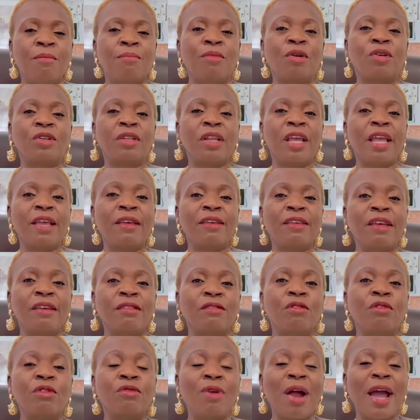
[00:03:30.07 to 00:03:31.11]
But
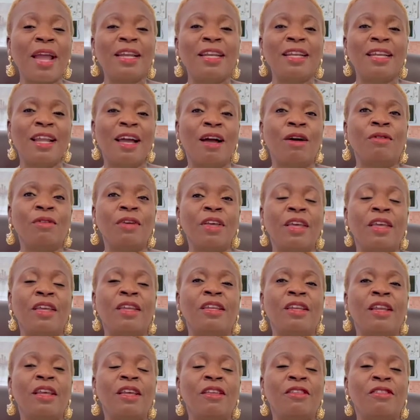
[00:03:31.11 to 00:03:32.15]
right now,
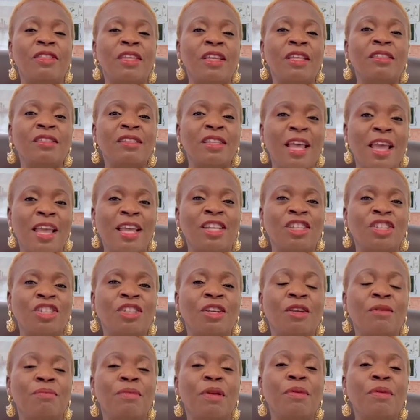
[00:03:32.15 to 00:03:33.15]
in this age,